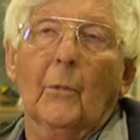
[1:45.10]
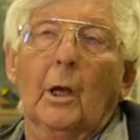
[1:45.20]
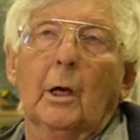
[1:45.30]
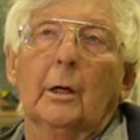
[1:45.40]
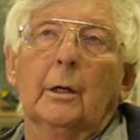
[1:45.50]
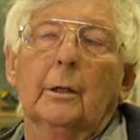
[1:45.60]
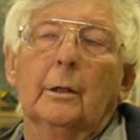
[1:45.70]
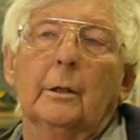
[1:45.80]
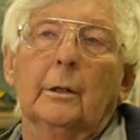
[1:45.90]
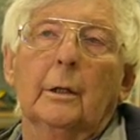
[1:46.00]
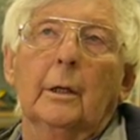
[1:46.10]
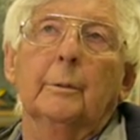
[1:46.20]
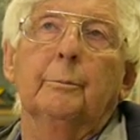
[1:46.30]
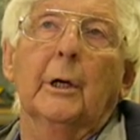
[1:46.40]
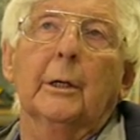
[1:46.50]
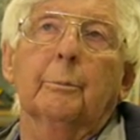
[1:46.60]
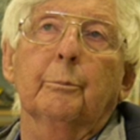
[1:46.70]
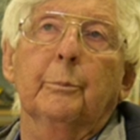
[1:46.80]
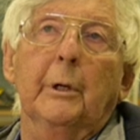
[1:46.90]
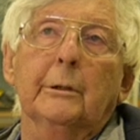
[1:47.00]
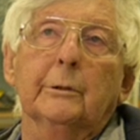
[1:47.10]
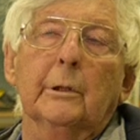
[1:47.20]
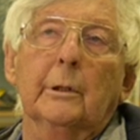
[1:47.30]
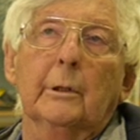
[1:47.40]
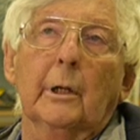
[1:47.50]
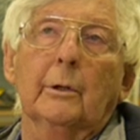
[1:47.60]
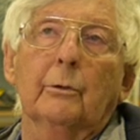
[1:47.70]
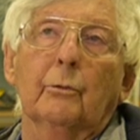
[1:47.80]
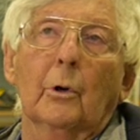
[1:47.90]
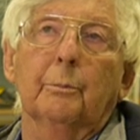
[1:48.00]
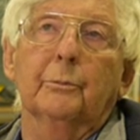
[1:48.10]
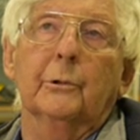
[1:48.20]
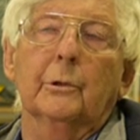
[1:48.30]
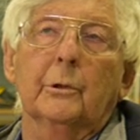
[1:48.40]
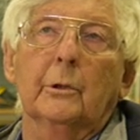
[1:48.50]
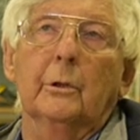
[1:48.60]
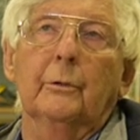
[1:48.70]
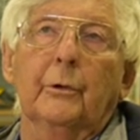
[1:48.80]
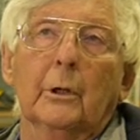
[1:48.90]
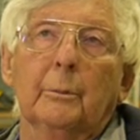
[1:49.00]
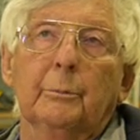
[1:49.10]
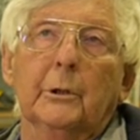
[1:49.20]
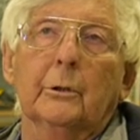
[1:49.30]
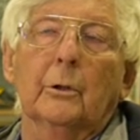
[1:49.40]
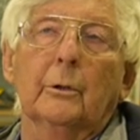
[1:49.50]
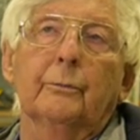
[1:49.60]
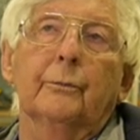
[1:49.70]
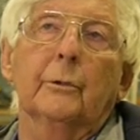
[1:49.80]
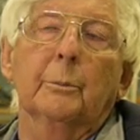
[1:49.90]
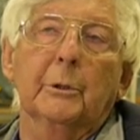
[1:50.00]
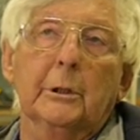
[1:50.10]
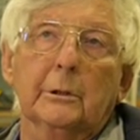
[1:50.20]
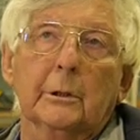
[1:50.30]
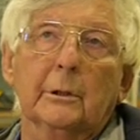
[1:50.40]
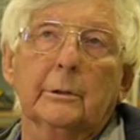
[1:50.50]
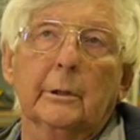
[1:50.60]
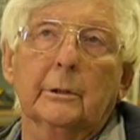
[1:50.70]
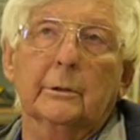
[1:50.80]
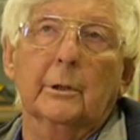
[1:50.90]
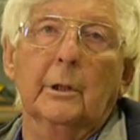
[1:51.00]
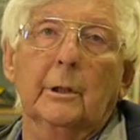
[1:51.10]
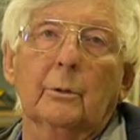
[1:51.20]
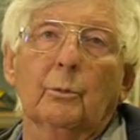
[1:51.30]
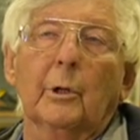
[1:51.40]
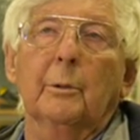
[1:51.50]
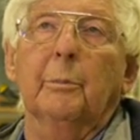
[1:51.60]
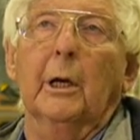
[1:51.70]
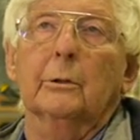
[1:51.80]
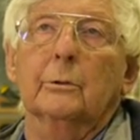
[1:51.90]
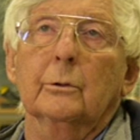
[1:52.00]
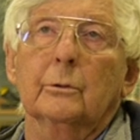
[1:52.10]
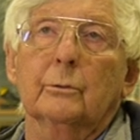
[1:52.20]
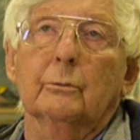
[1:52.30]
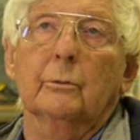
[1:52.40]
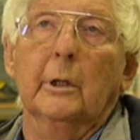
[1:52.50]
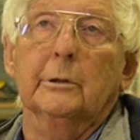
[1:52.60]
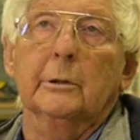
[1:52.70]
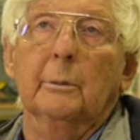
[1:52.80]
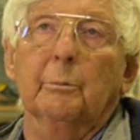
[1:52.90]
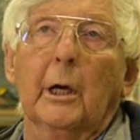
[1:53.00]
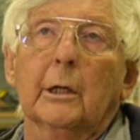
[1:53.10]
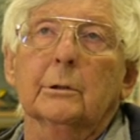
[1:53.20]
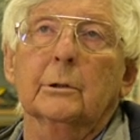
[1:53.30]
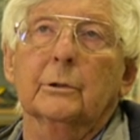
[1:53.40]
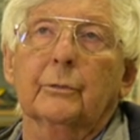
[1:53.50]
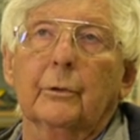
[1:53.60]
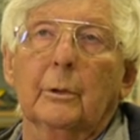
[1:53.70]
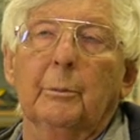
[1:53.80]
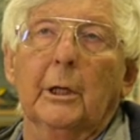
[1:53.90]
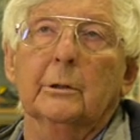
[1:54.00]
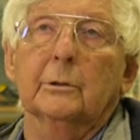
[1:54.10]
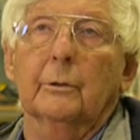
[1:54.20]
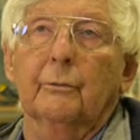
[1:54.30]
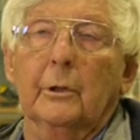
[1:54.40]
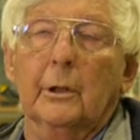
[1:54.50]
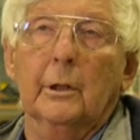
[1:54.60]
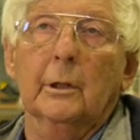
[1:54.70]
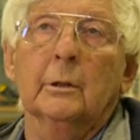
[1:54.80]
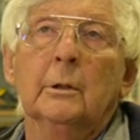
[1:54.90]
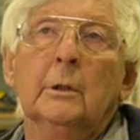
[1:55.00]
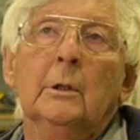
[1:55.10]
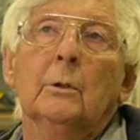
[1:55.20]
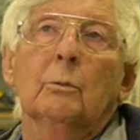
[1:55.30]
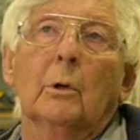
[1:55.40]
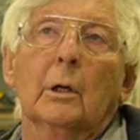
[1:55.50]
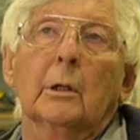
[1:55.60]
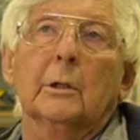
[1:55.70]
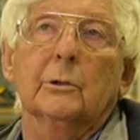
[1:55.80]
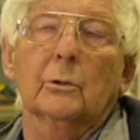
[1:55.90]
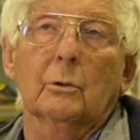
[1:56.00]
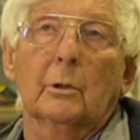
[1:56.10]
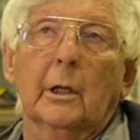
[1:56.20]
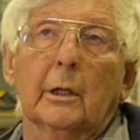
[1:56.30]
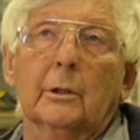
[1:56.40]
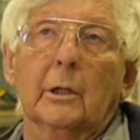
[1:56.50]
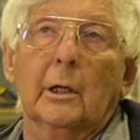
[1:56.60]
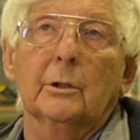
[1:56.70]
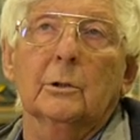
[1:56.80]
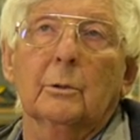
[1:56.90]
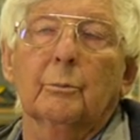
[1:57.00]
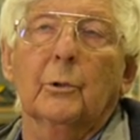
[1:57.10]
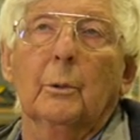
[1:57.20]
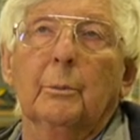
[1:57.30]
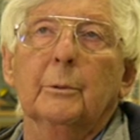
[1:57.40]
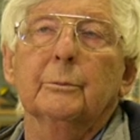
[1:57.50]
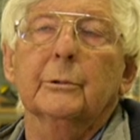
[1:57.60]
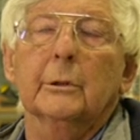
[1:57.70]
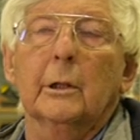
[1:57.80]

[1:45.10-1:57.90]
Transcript: But Penske then dropped the development of the PC16 and went back to racing marches for the balance of the year while they sorted out the engine problems.